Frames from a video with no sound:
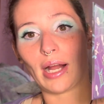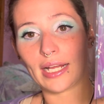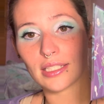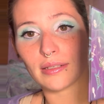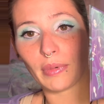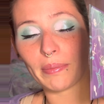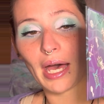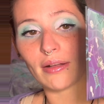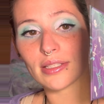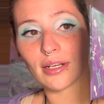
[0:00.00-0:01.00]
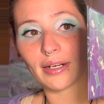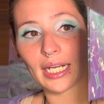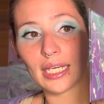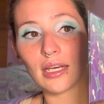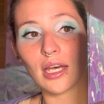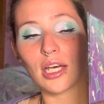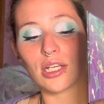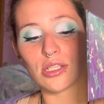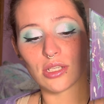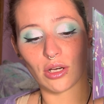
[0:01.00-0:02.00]
ranked my palettes already.
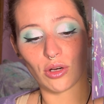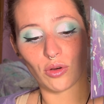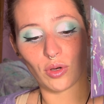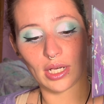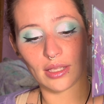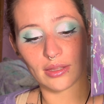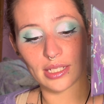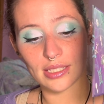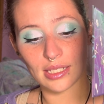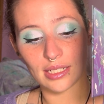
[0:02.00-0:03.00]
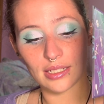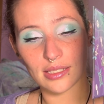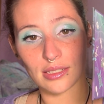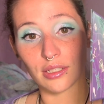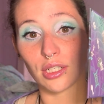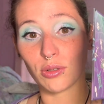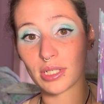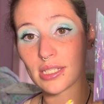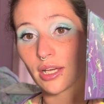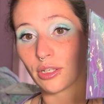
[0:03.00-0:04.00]
So this is the
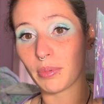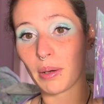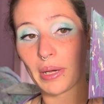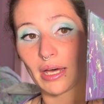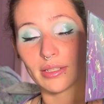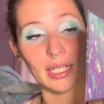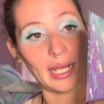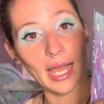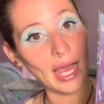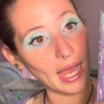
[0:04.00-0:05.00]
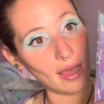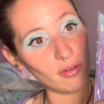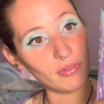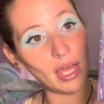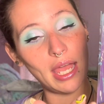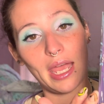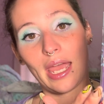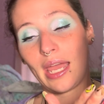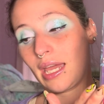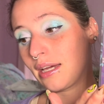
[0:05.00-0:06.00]
newest ColourPop palette that I have,
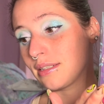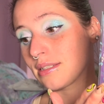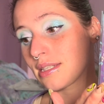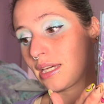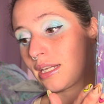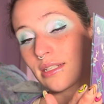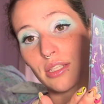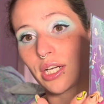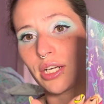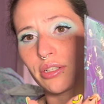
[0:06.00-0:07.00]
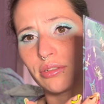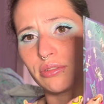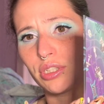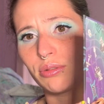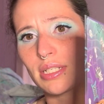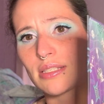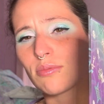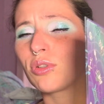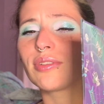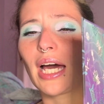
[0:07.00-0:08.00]
and it is their newest,
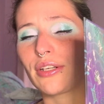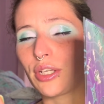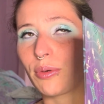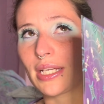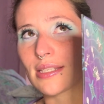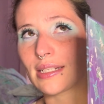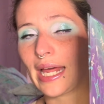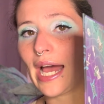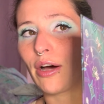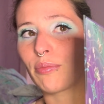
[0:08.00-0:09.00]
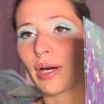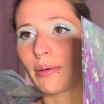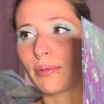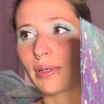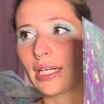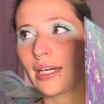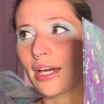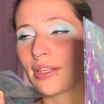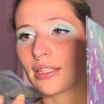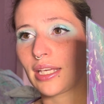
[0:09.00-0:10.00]
well, not newest now, probably.
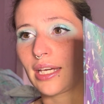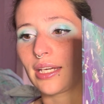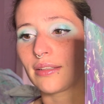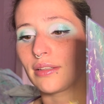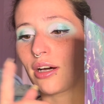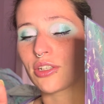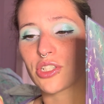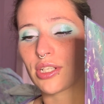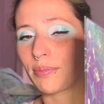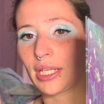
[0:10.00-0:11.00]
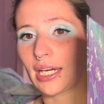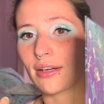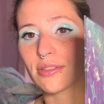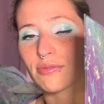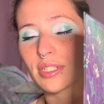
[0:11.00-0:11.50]
I think they launched something else